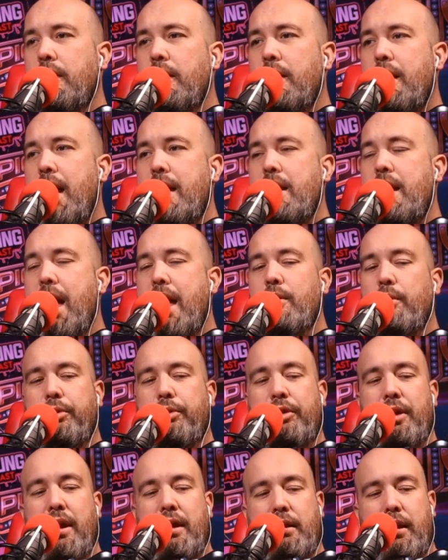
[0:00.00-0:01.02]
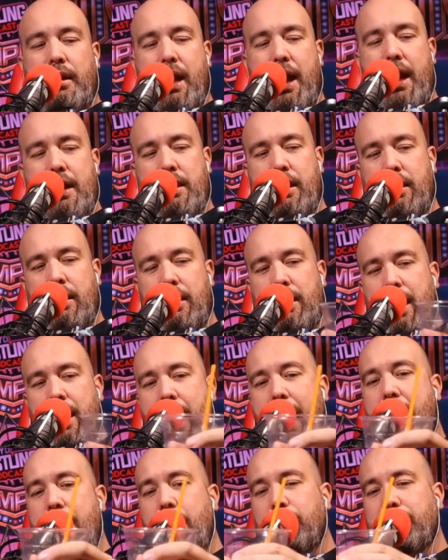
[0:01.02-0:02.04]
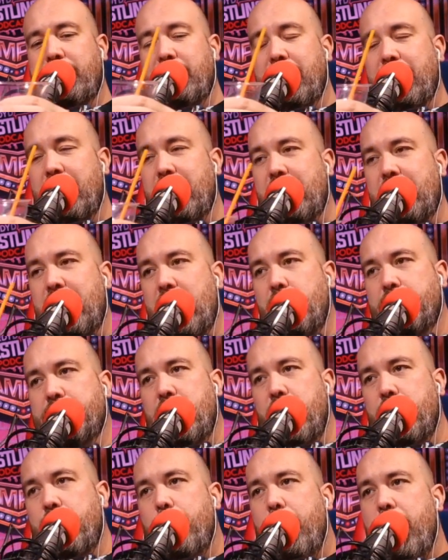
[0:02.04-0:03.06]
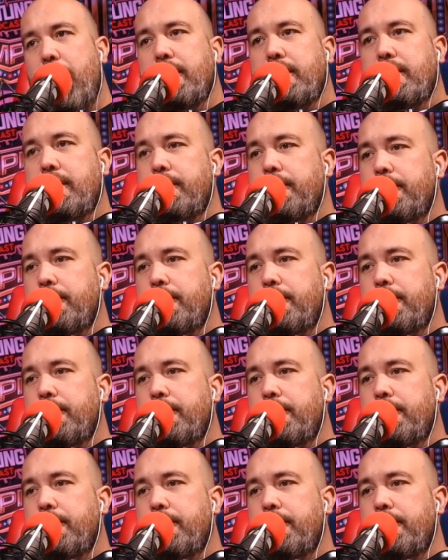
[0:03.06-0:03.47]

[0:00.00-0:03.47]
I don't see anything else otherwise.